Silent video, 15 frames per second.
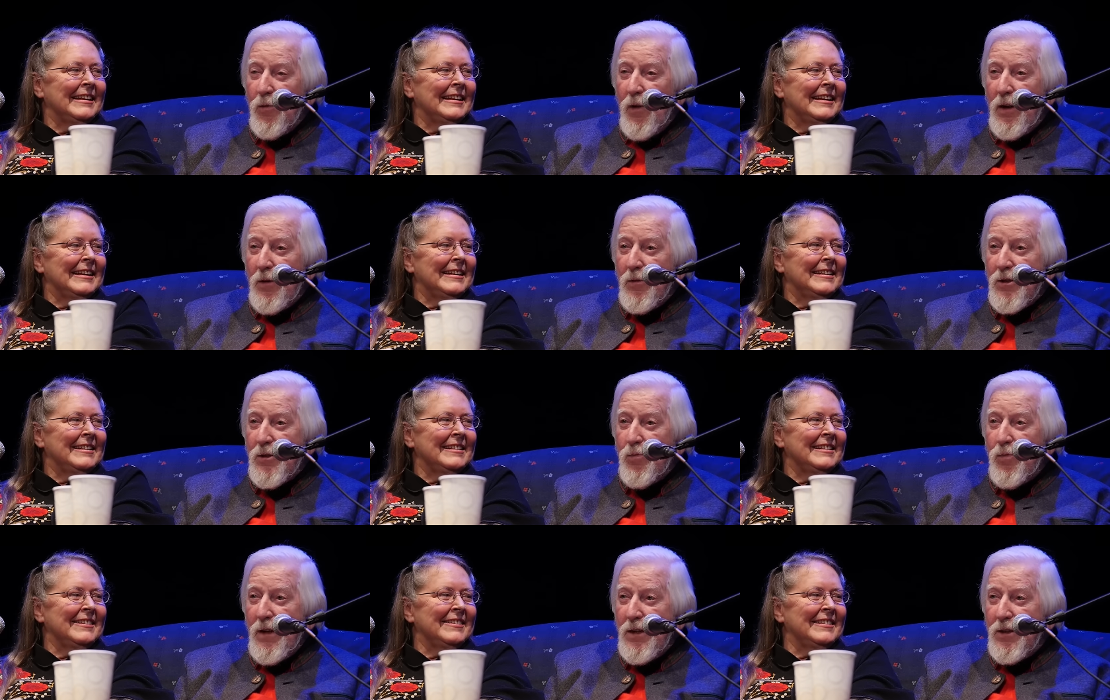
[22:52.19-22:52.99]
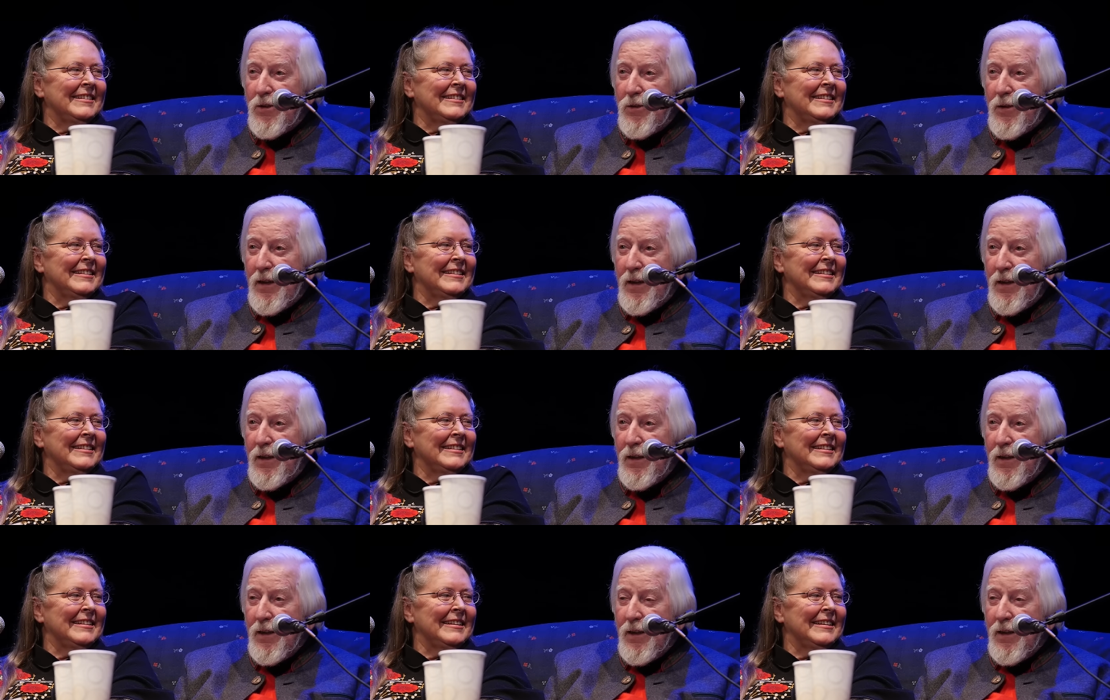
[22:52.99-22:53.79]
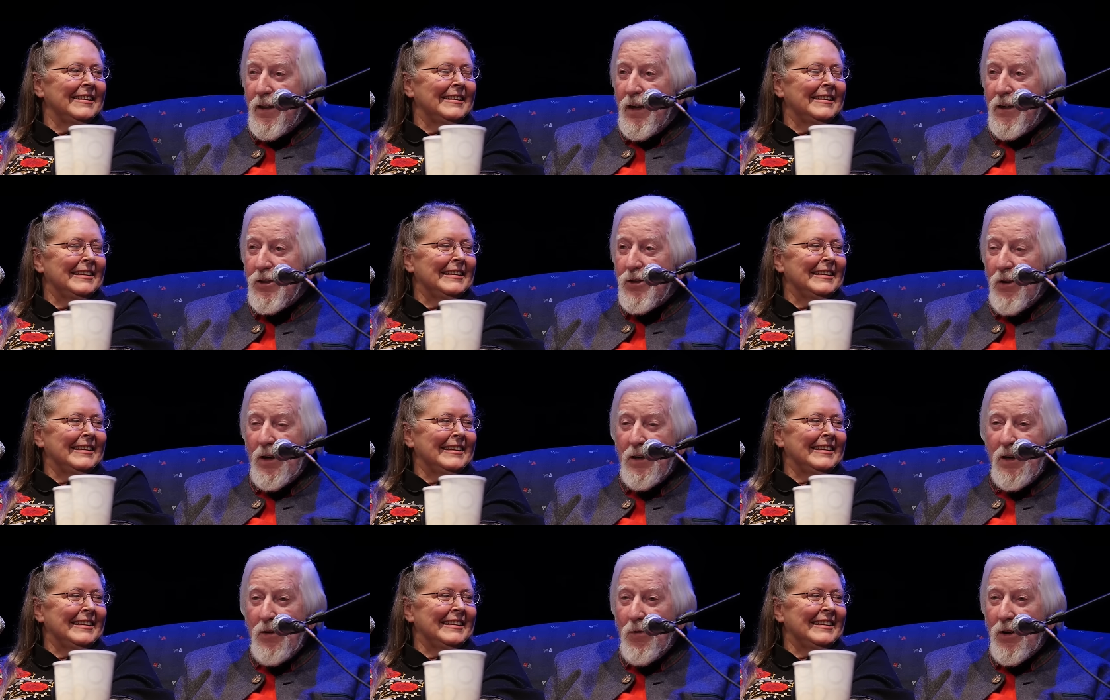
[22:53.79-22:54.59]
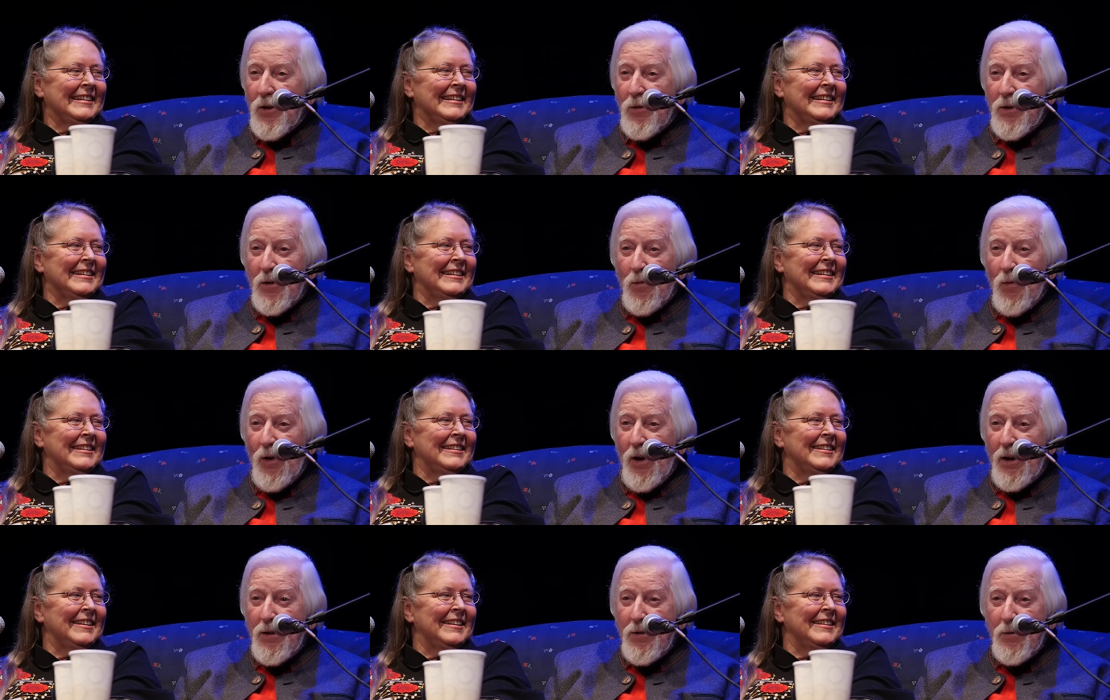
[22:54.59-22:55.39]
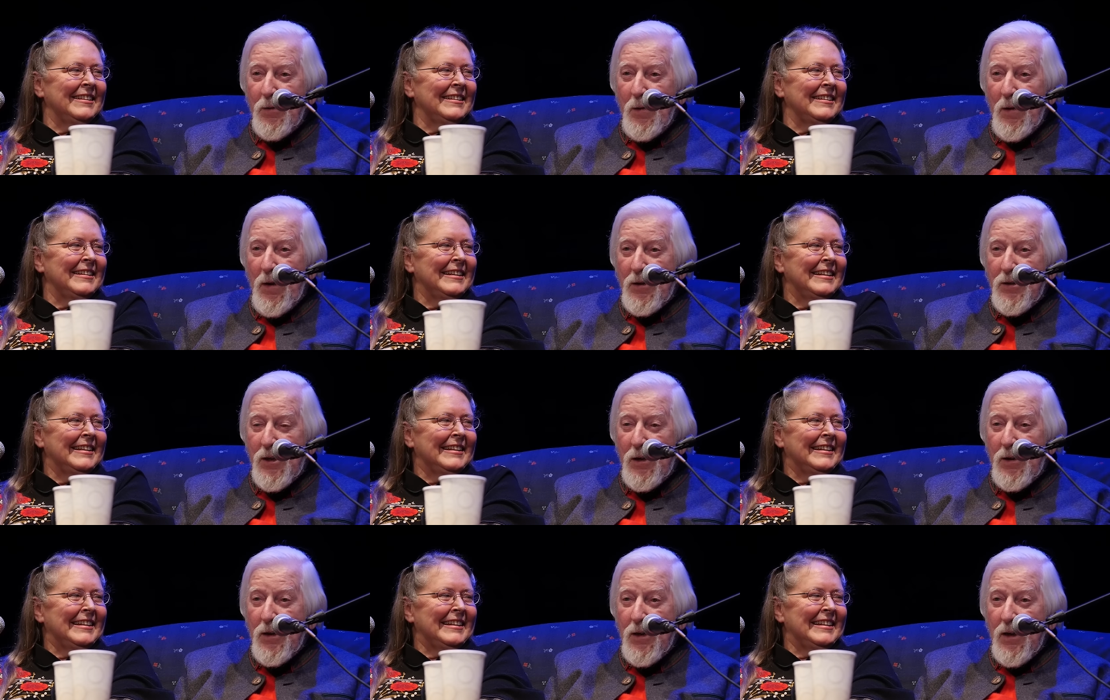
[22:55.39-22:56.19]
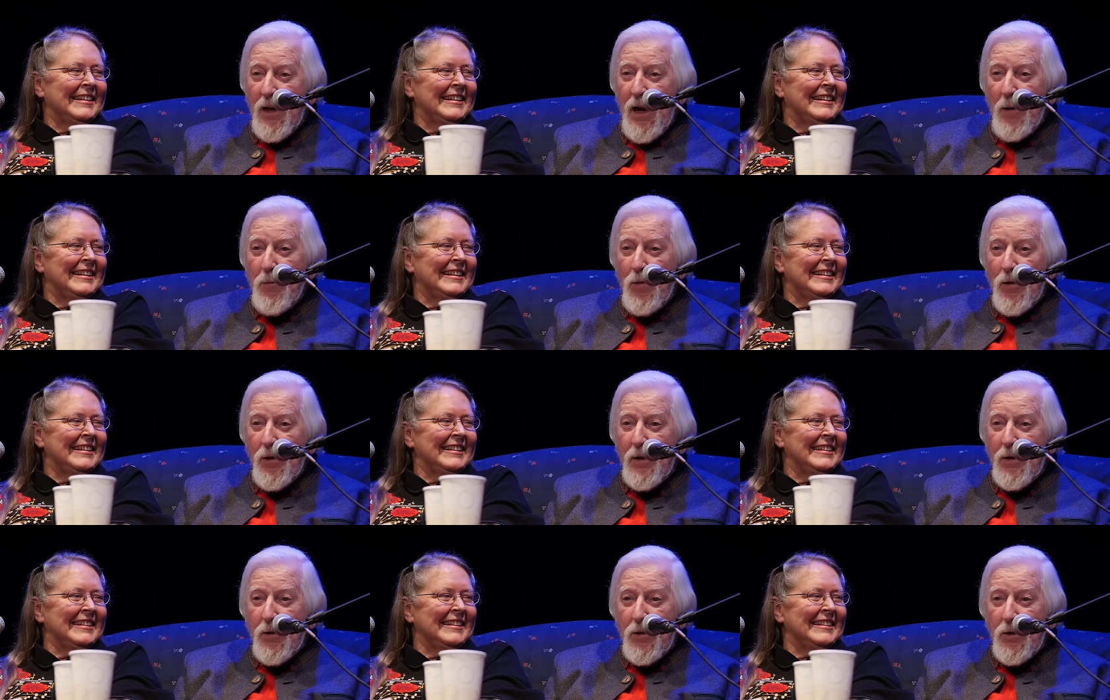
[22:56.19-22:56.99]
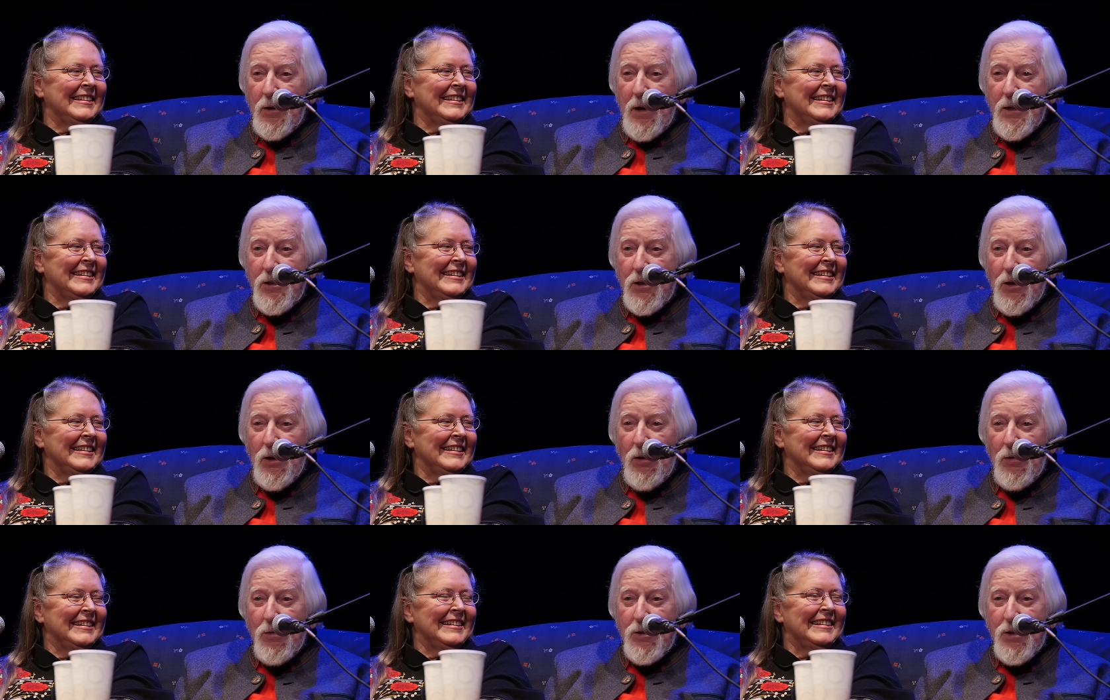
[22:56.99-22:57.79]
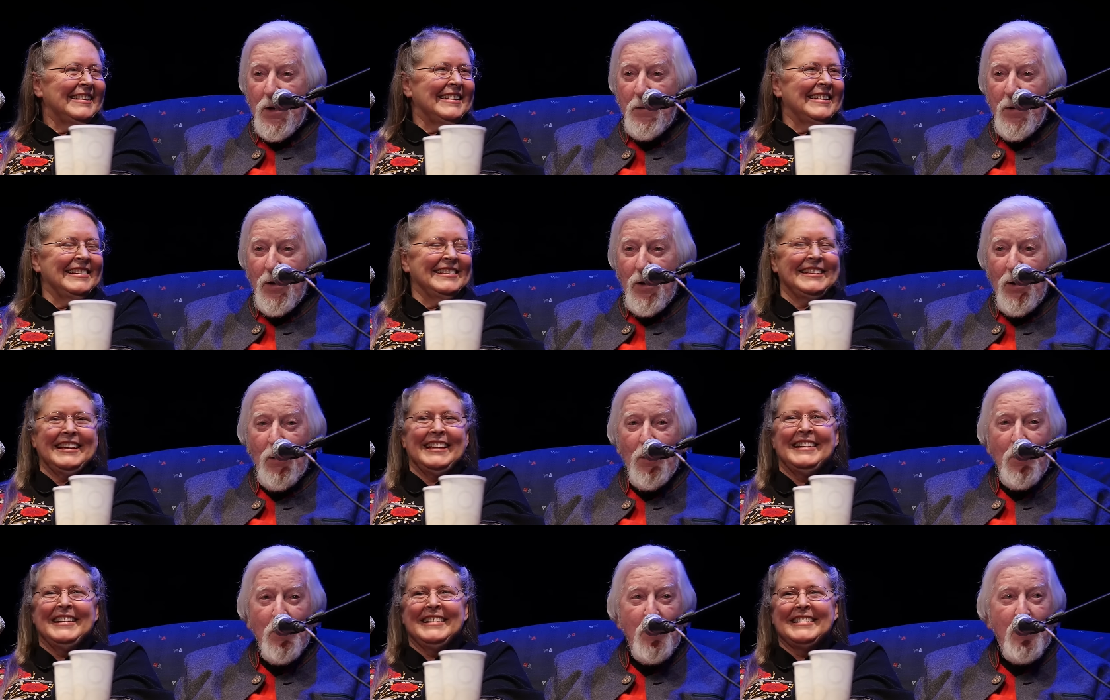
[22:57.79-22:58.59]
Speaker 1: Well, it was wintry, and so I didn't want to go in the water. I said, I'm wearing nice clothes. I'd be all.